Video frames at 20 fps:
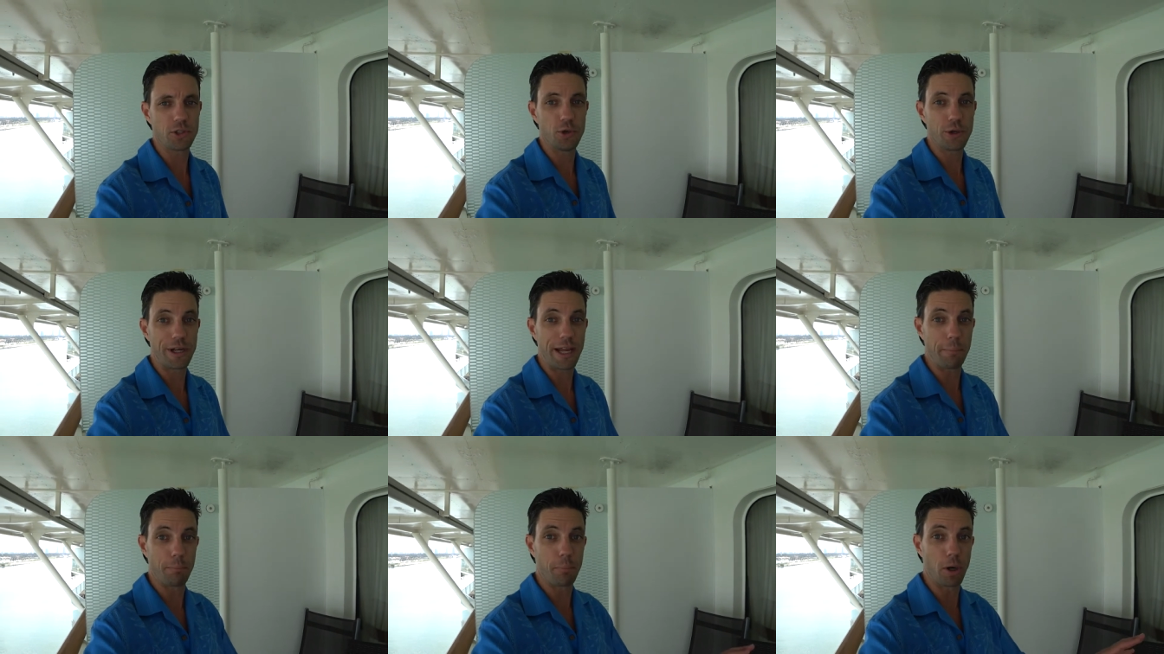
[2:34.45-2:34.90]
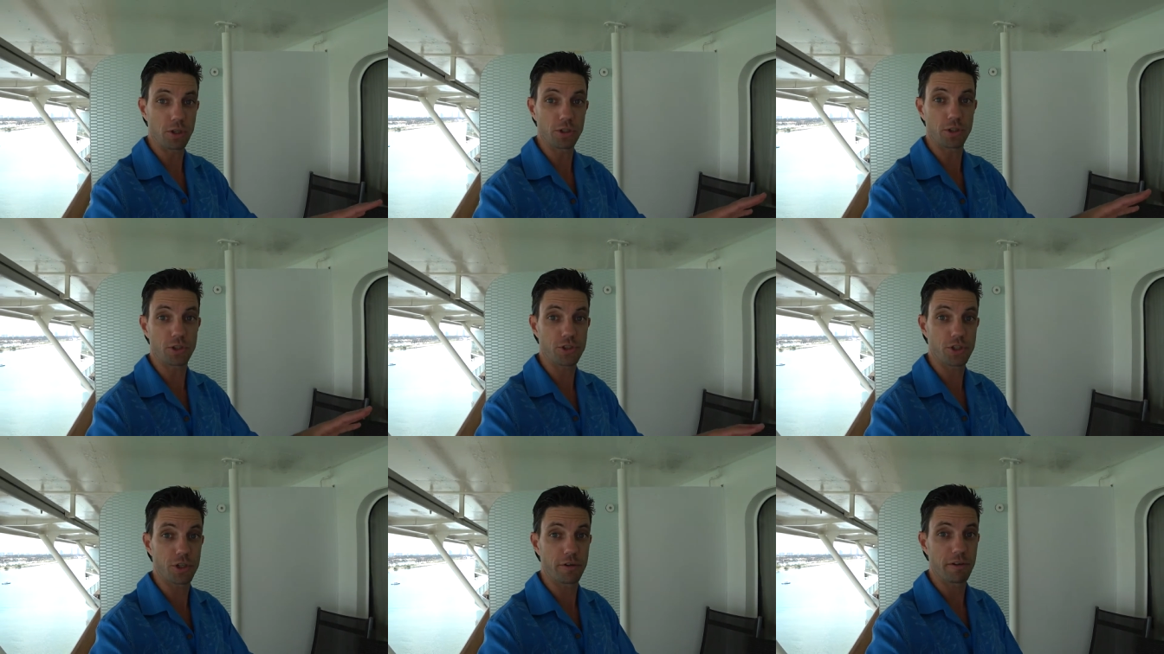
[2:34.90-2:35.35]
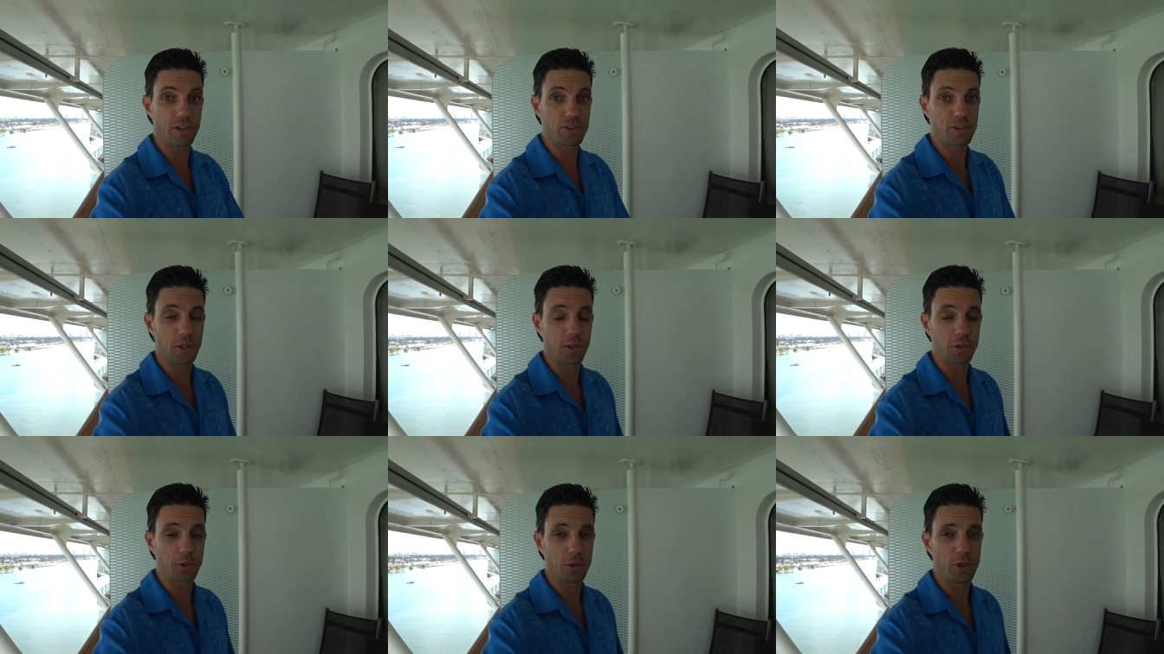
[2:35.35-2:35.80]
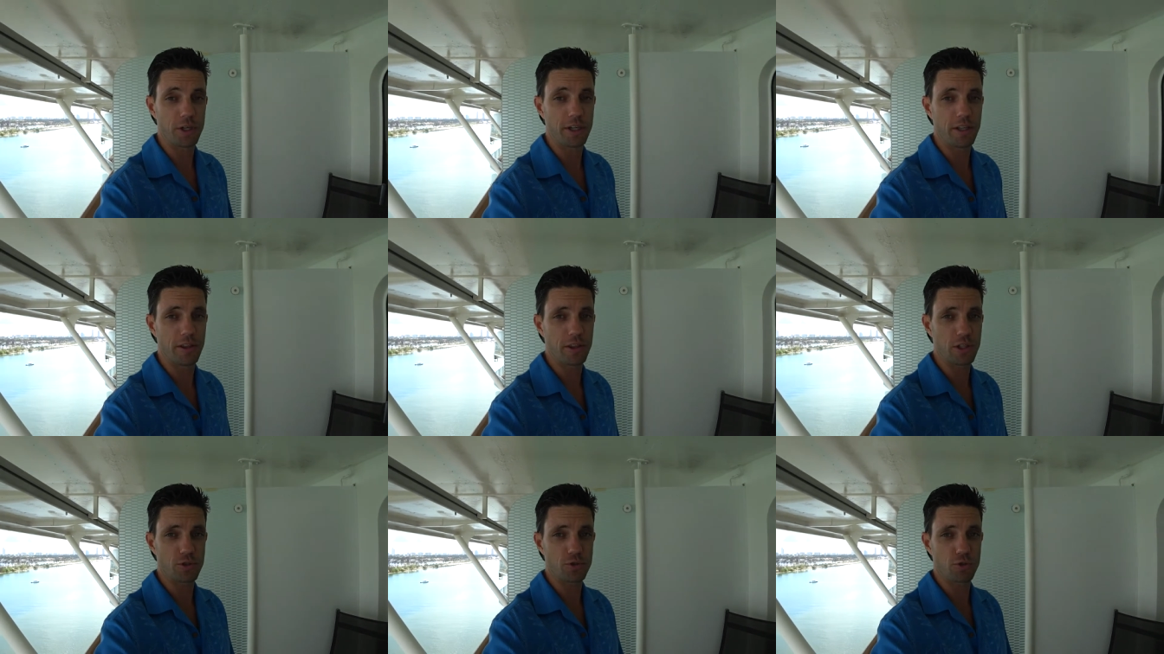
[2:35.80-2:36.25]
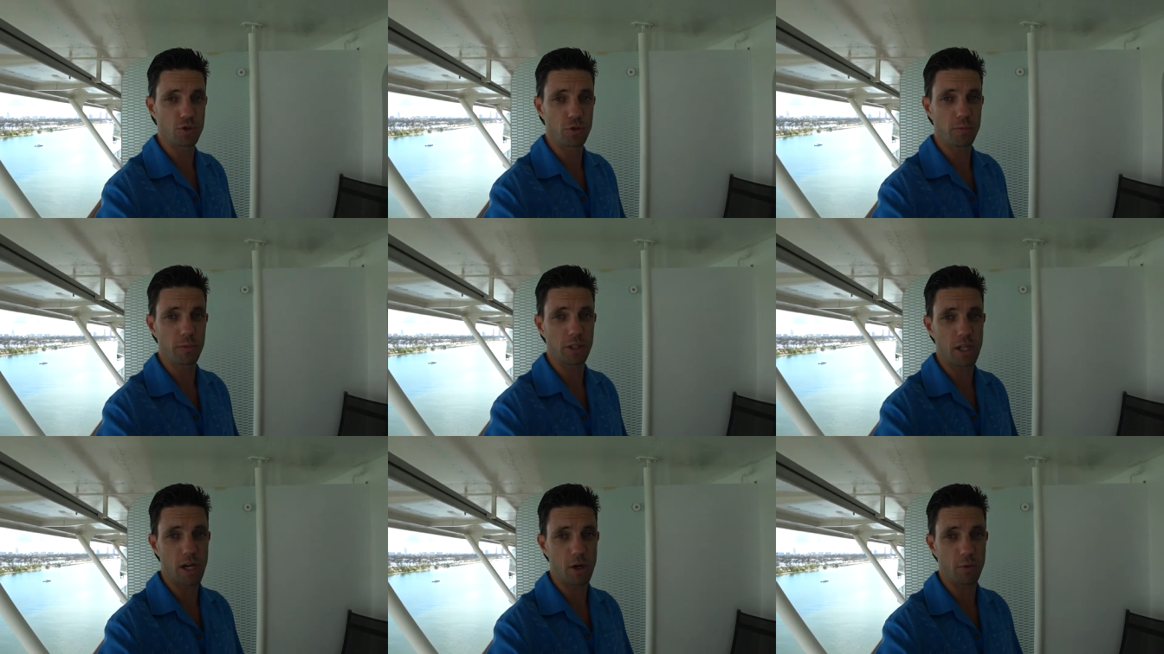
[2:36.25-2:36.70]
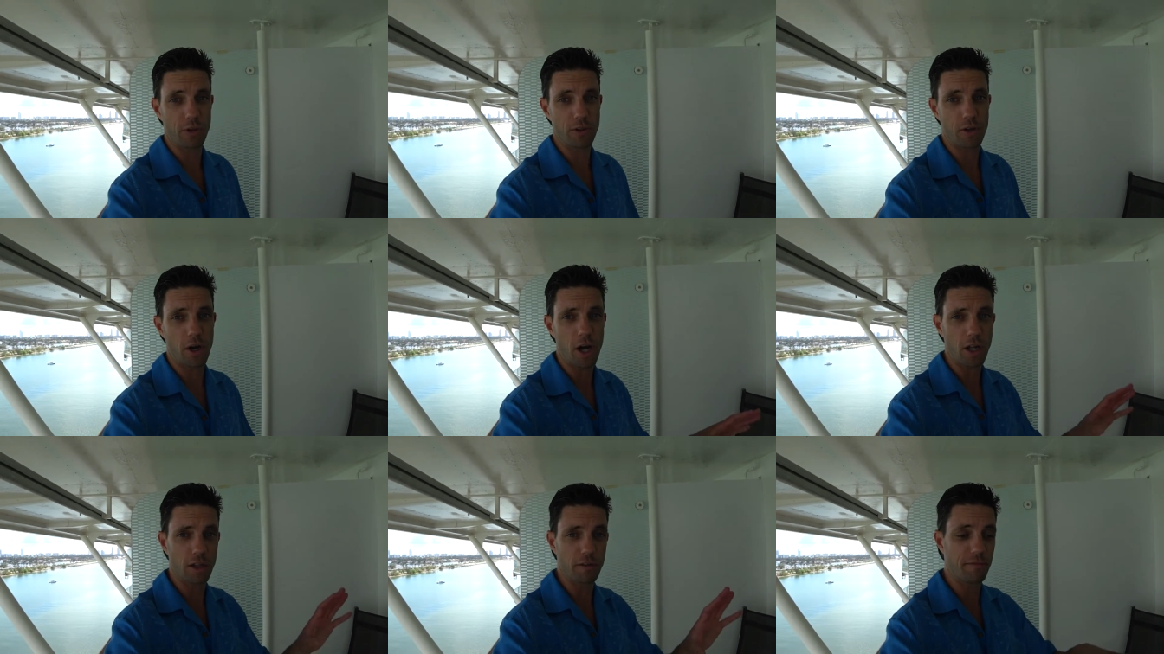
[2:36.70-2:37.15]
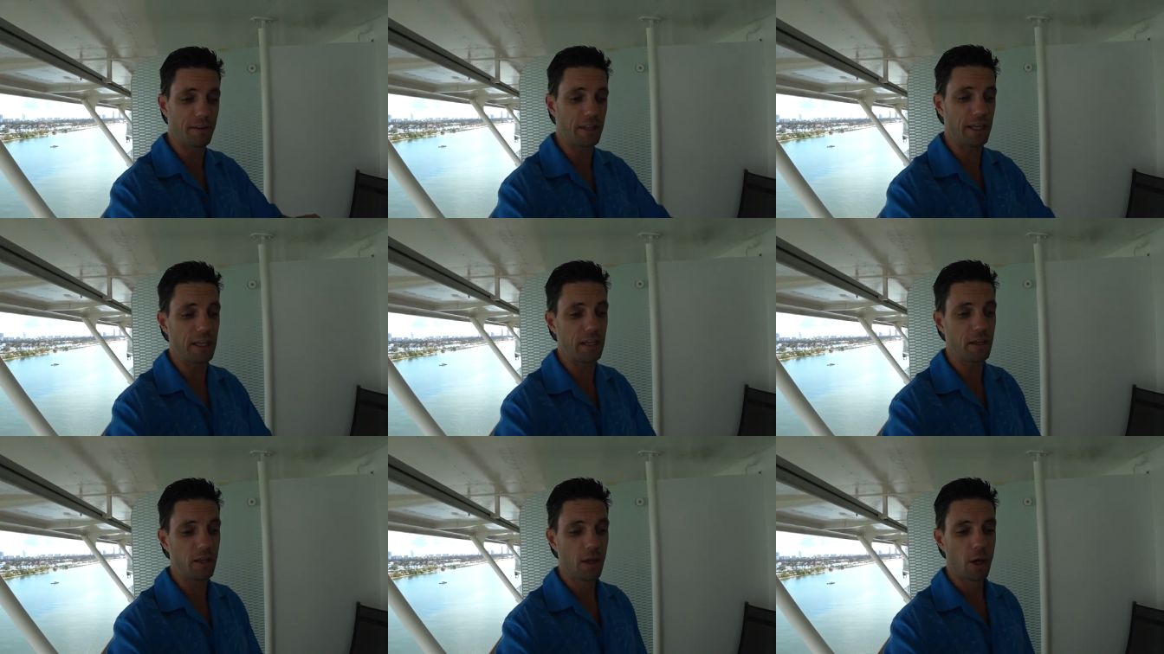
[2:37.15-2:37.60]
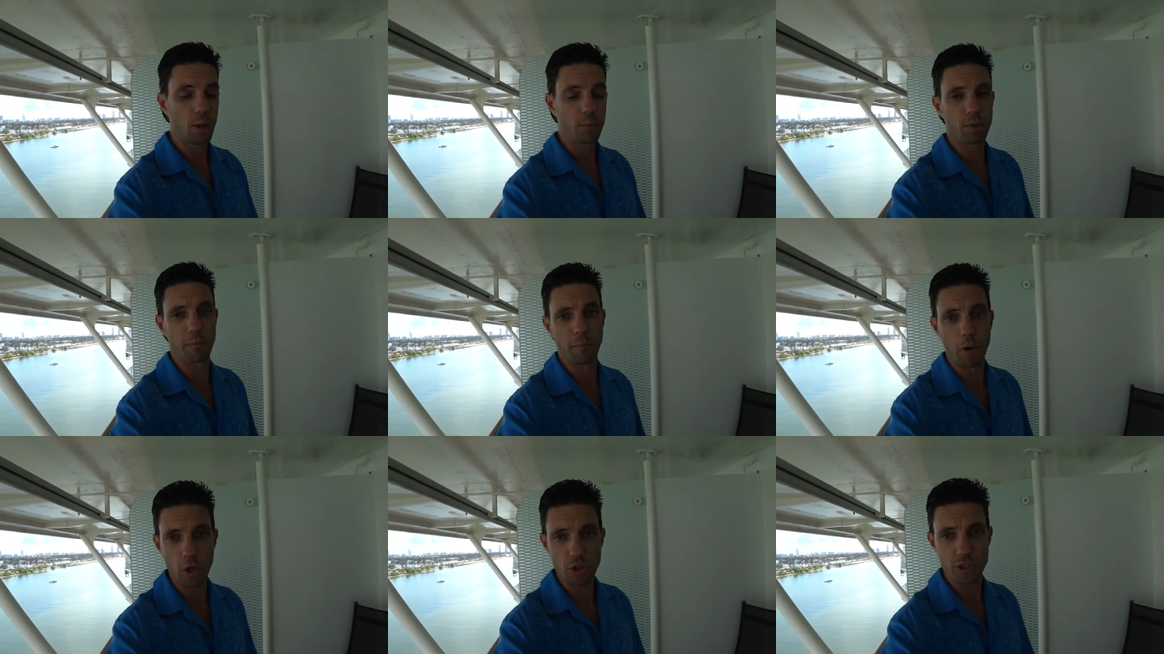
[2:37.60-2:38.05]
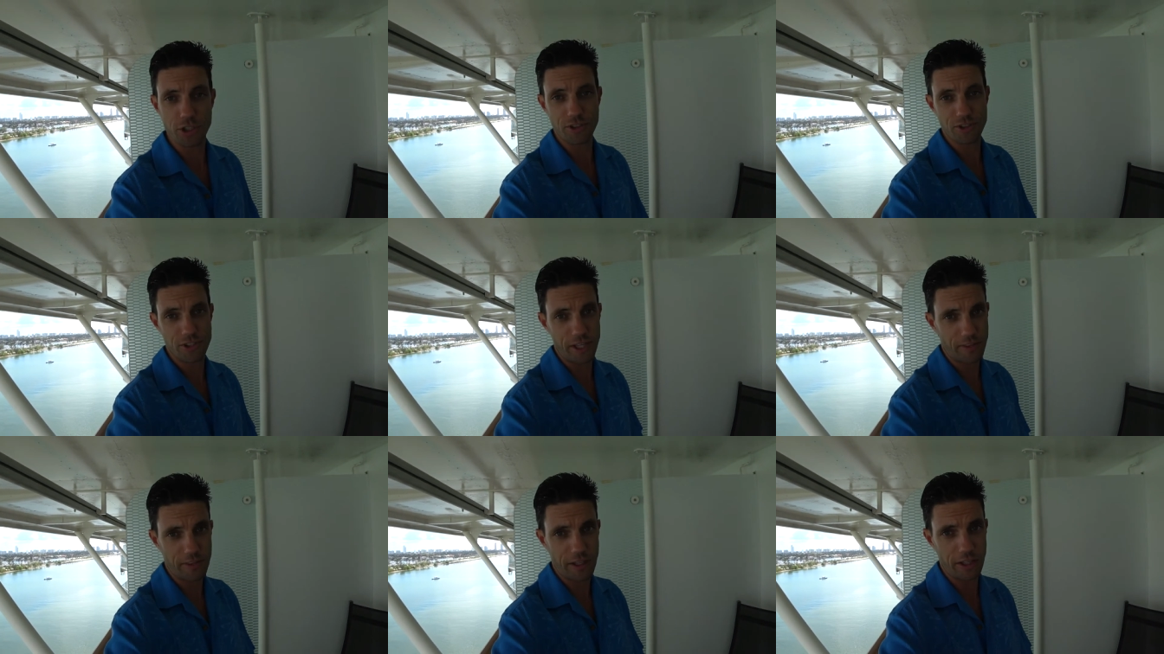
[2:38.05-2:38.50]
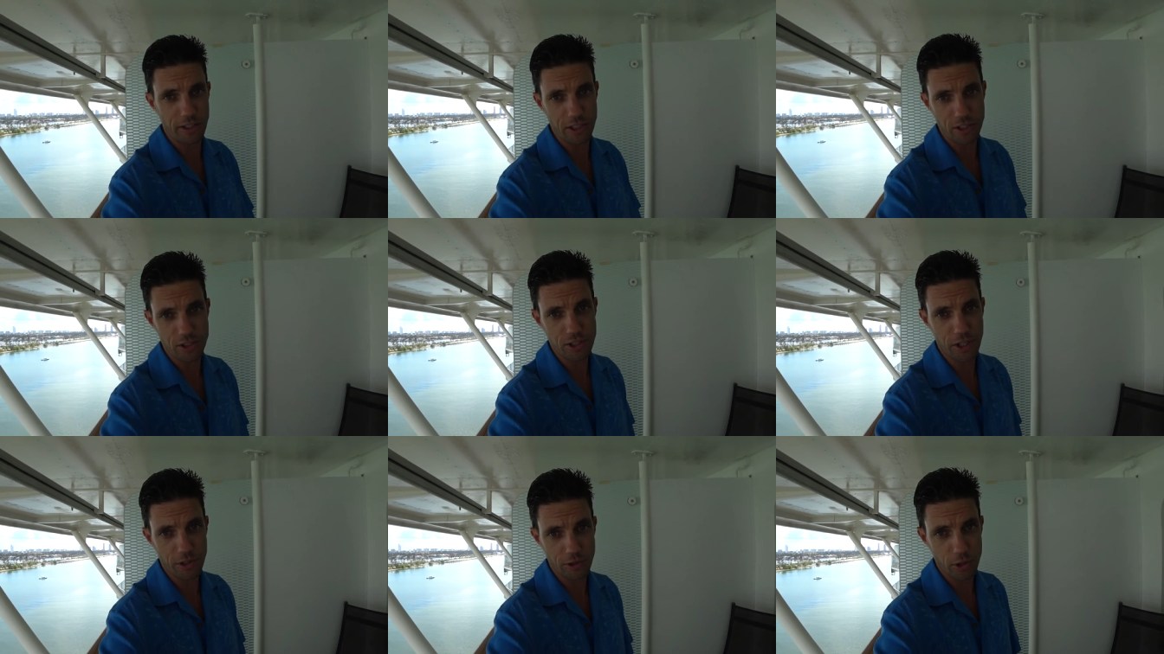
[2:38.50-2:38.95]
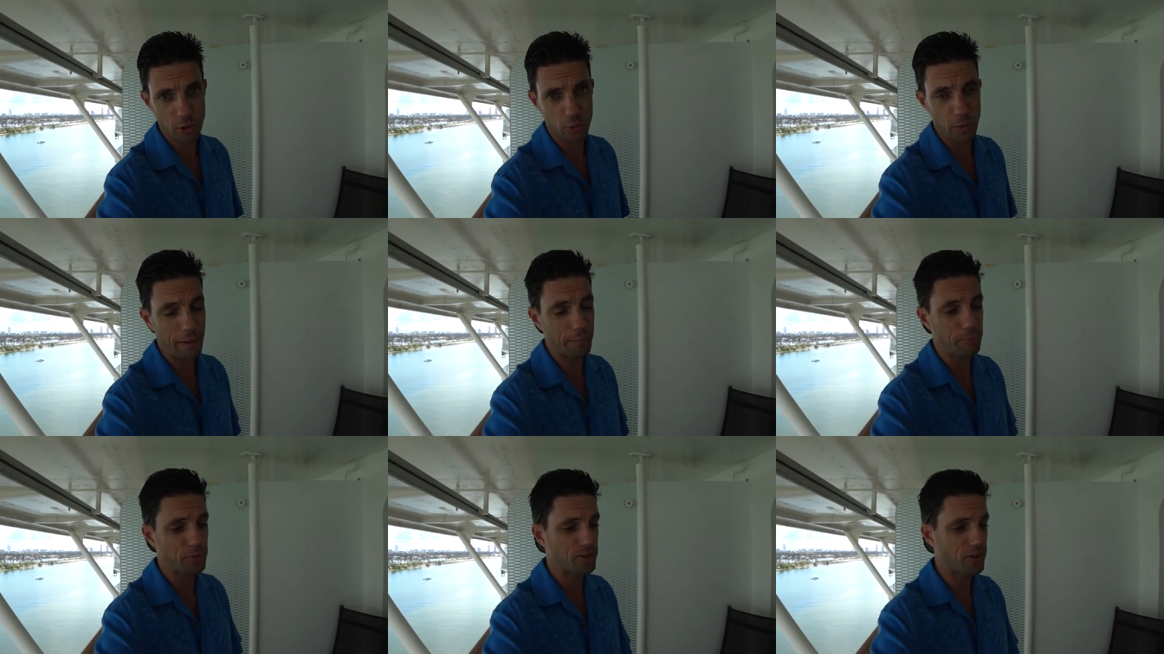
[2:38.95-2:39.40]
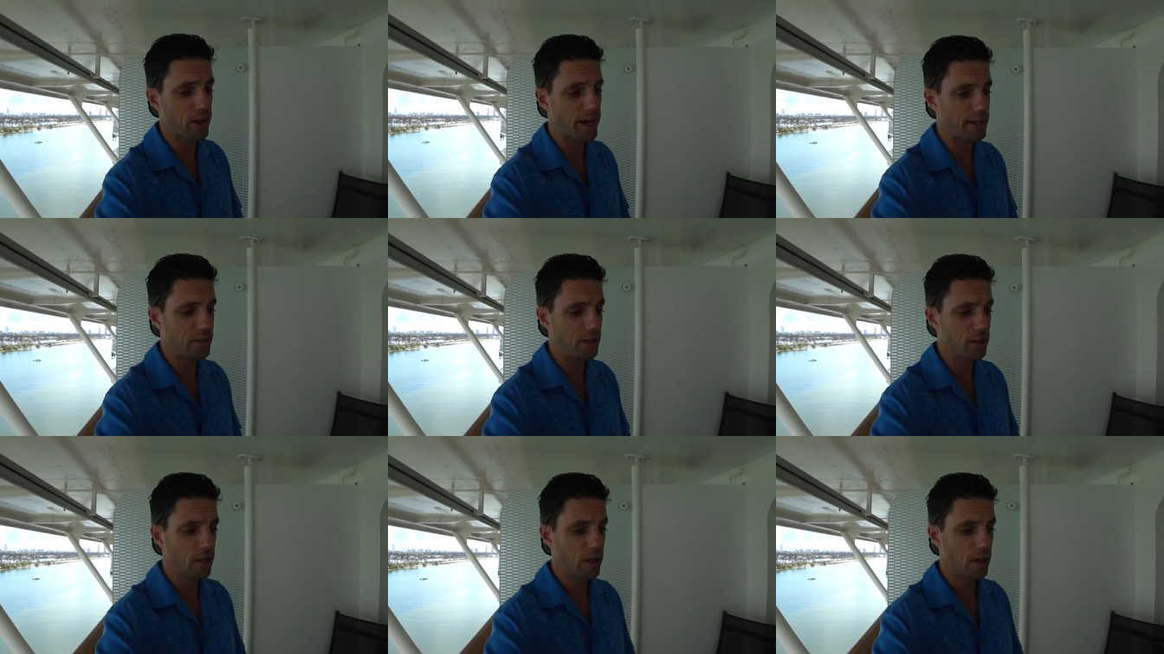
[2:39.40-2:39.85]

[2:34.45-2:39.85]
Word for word: You do get butler service included in this room, along with all of the promotions that they list on their website.